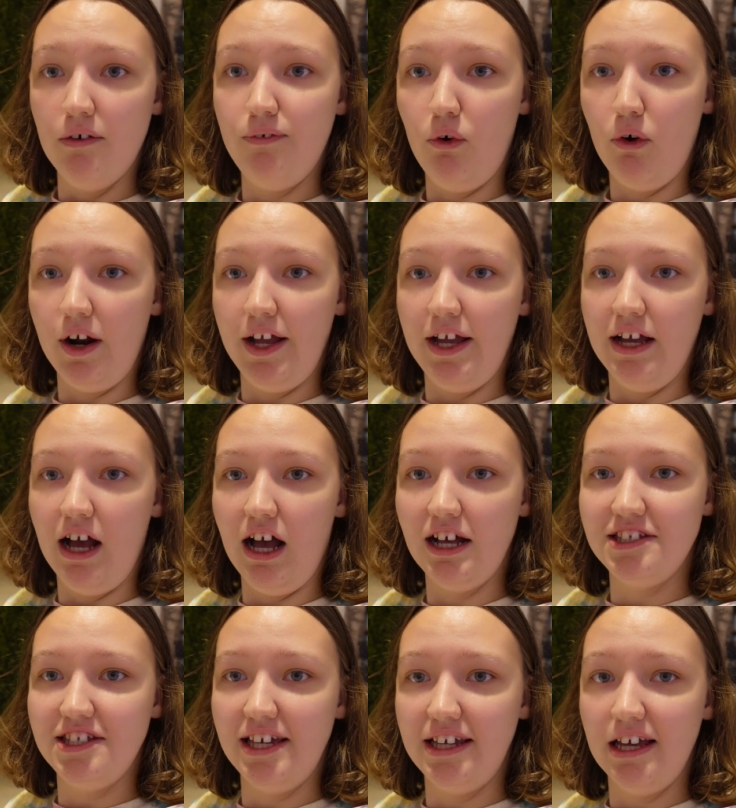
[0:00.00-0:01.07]
for A
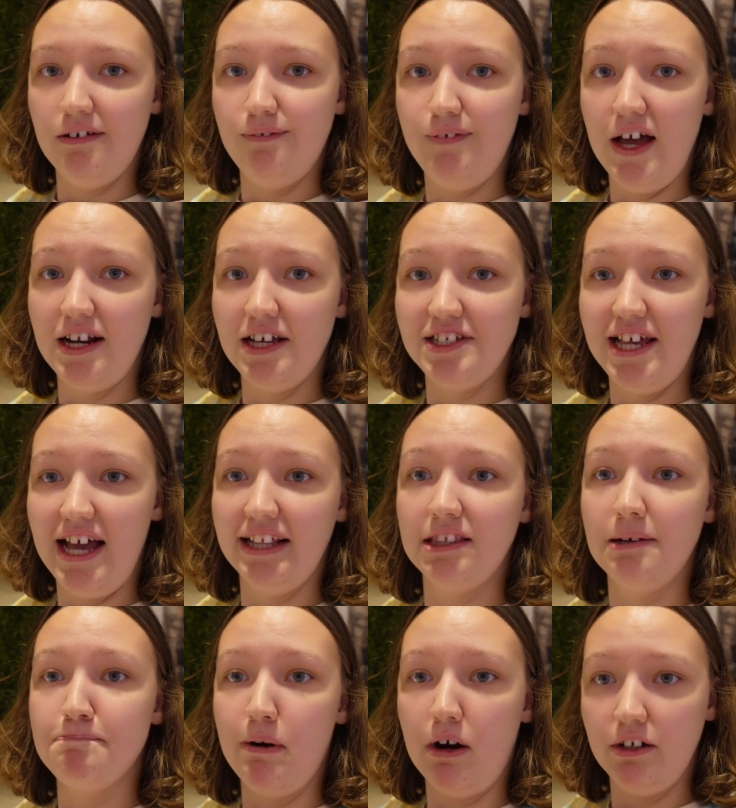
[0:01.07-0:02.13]
Haunting in Venice at
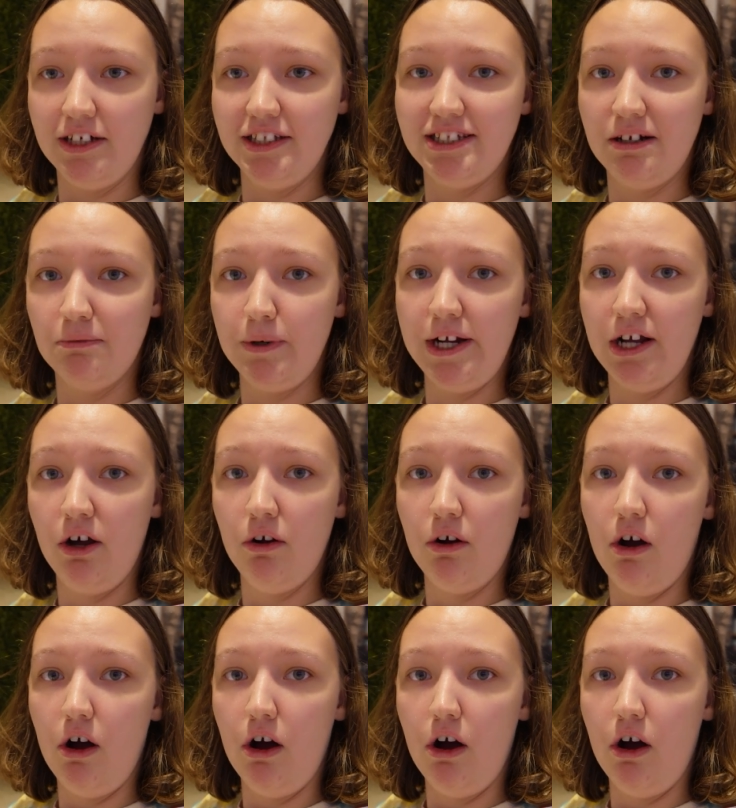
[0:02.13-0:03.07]
the Burlington Regal